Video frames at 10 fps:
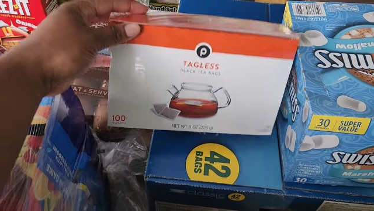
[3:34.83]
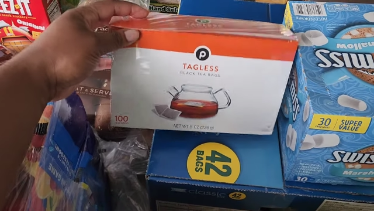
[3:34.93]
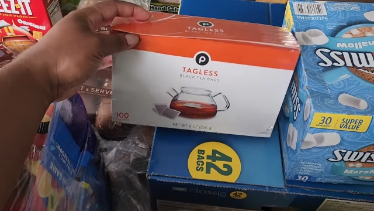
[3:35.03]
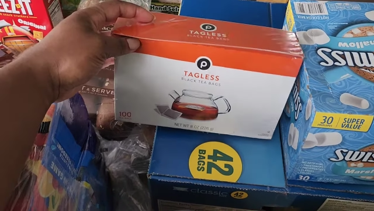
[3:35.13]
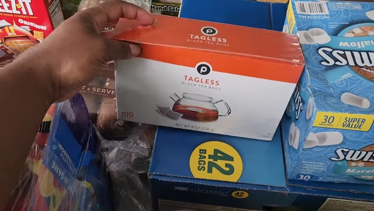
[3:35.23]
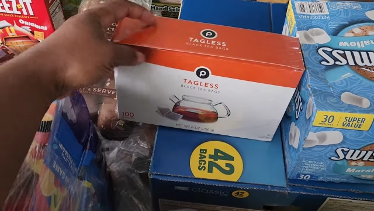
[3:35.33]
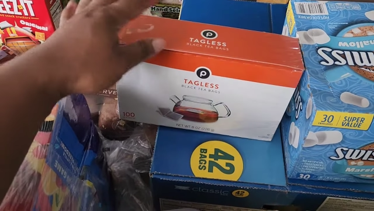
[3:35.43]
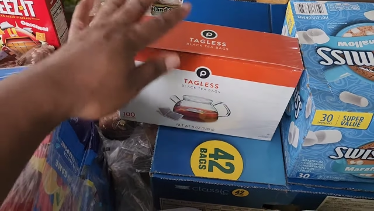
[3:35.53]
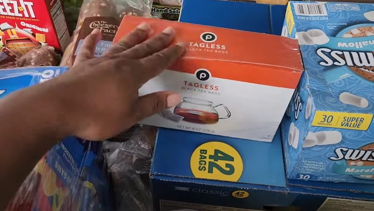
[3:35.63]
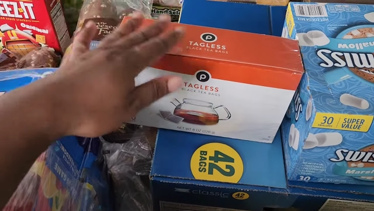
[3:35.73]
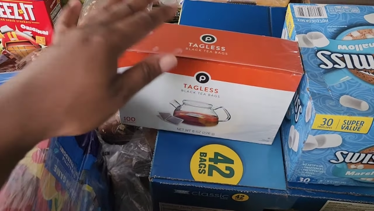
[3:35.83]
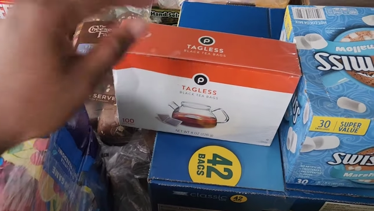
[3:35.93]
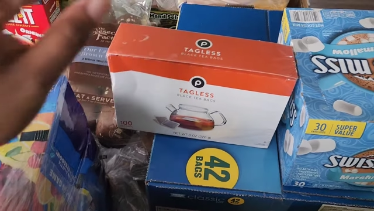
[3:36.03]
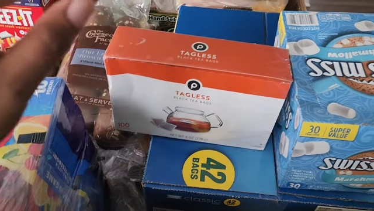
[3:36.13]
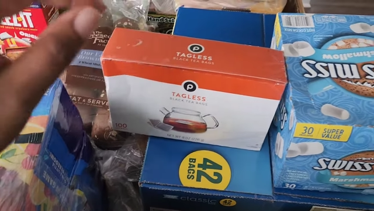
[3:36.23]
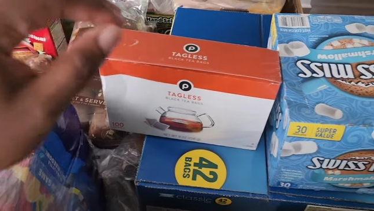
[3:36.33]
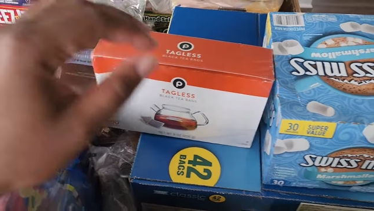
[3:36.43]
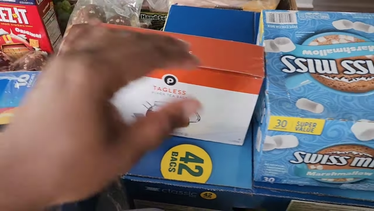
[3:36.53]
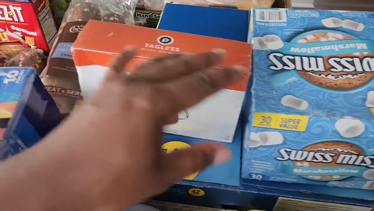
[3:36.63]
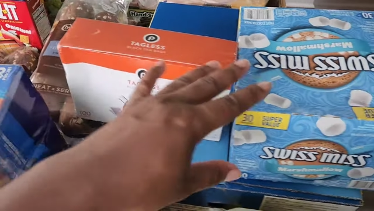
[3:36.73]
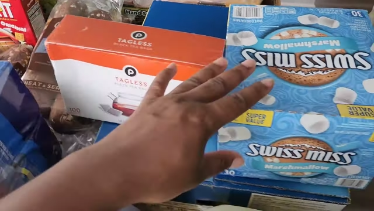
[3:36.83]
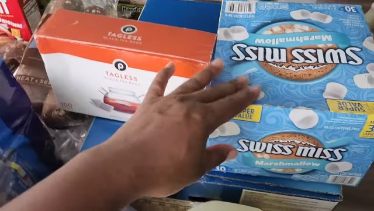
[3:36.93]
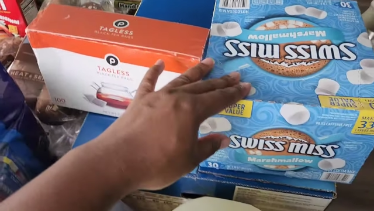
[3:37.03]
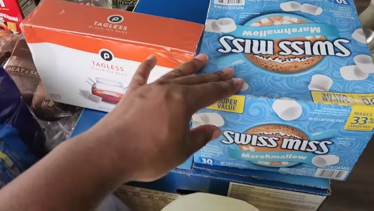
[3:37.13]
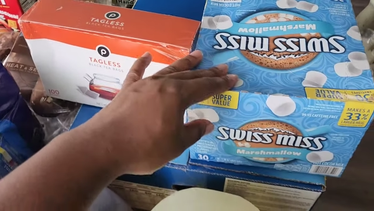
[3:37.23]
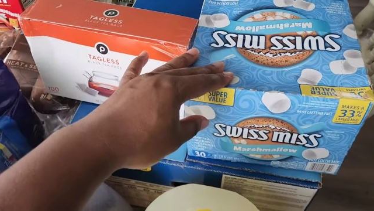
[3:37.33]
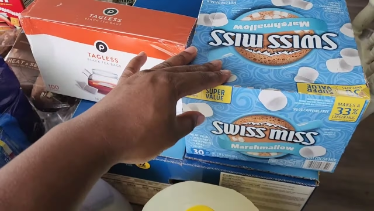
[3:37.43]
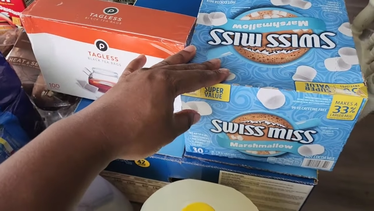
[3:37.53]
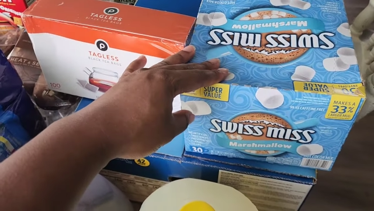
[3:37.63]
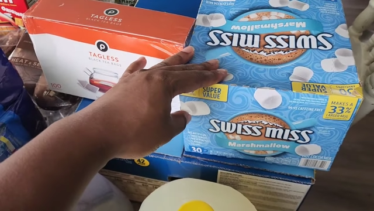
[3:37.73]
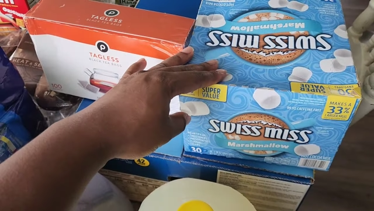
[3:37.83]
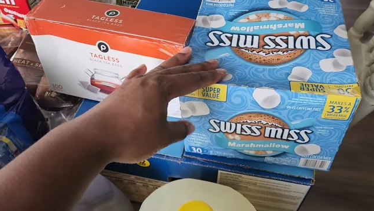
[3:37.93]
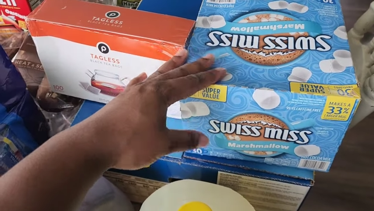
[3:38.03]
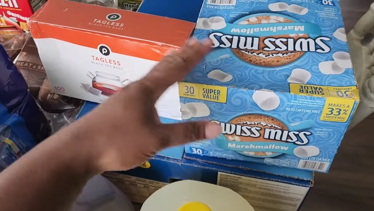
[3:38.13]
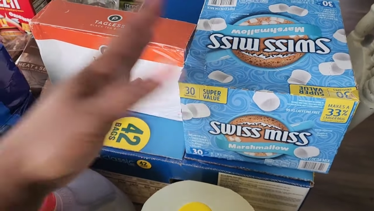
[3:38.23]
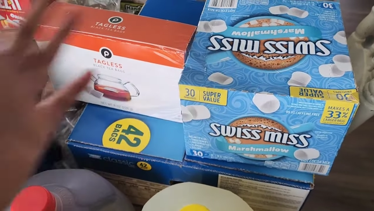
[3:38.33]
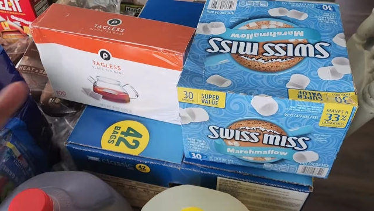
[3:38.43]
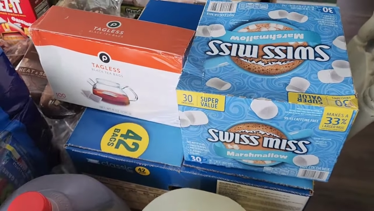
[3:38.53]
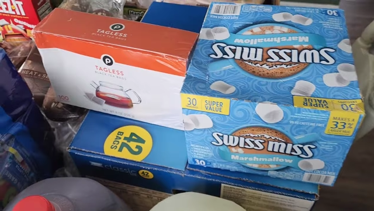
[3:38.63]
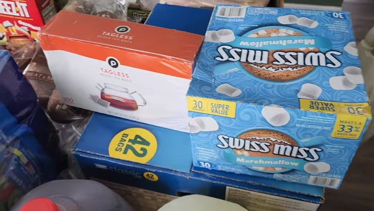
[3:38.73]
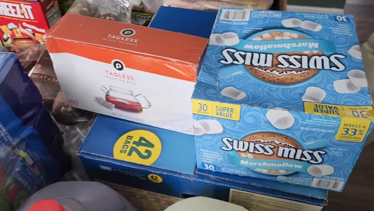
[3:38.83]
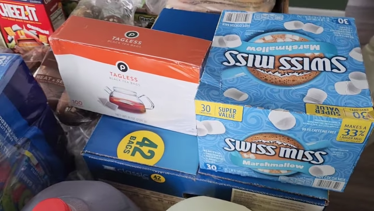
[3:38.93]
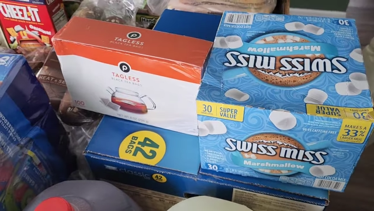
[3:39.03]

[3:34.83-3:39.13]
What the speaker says: (no speaker visible)